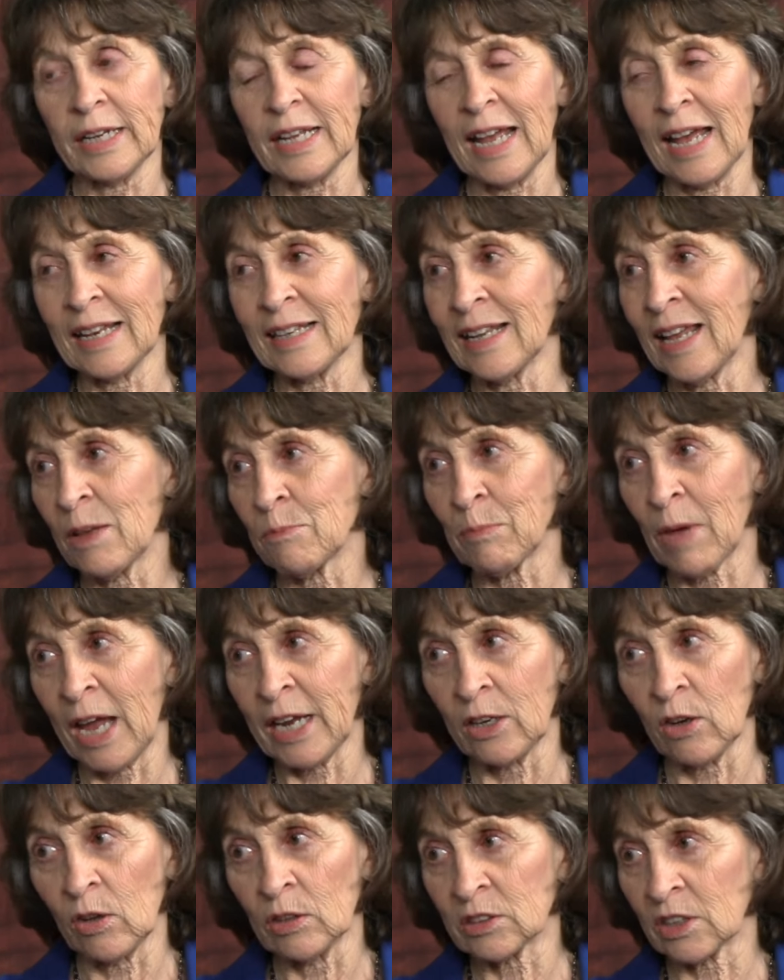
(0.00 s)
can't let my
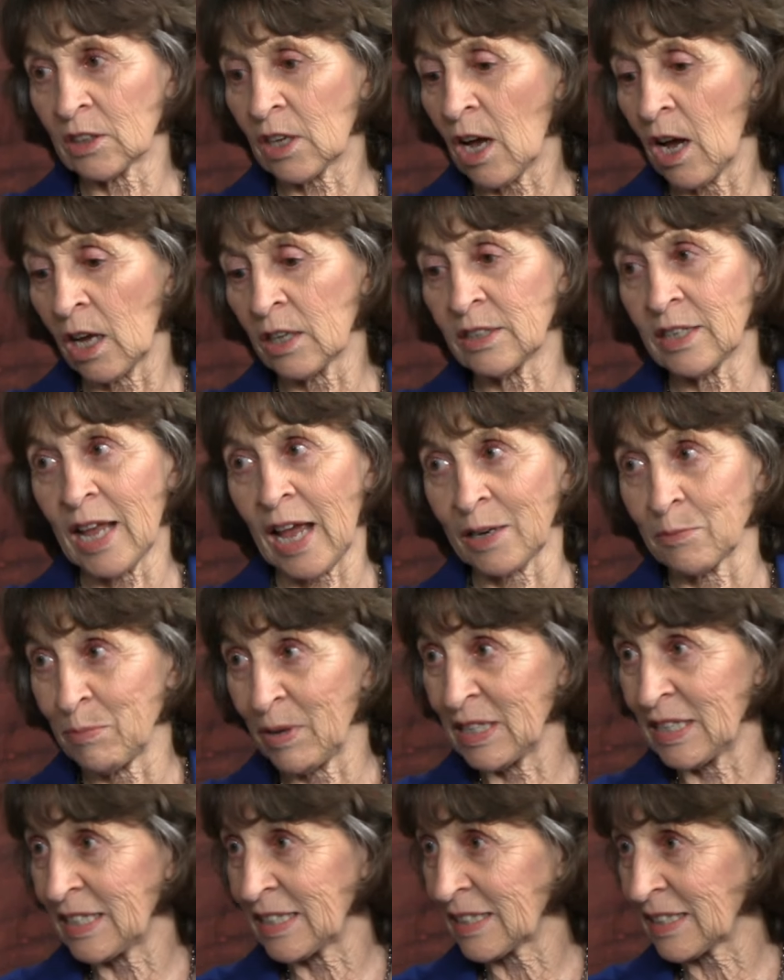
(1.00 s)
golden contact
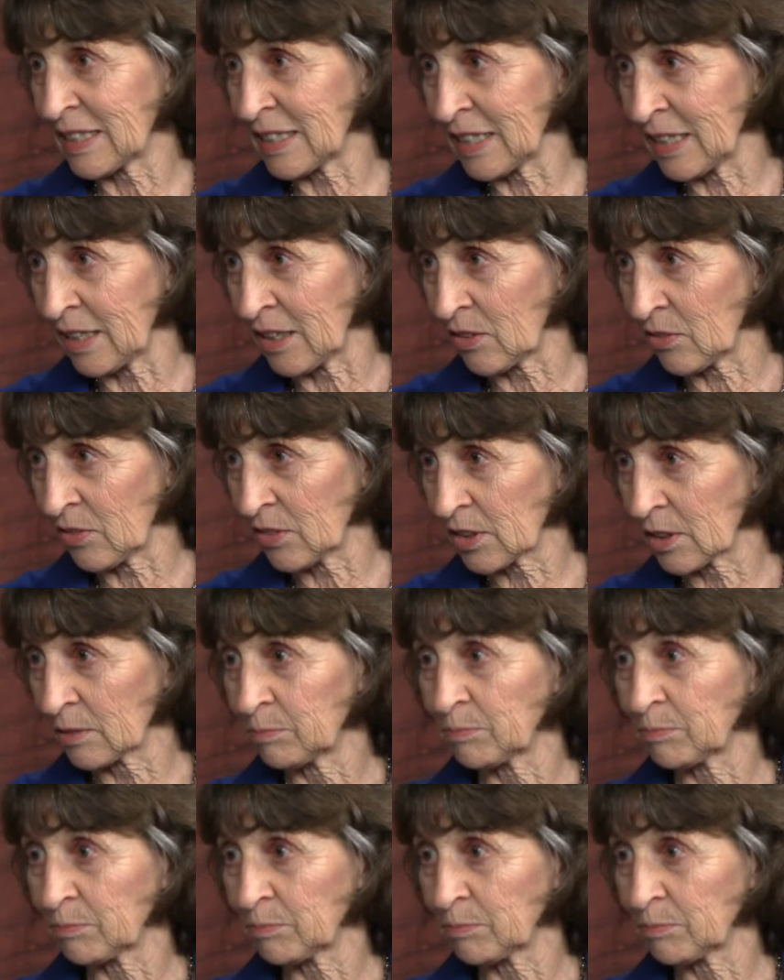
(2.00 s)
be deceived.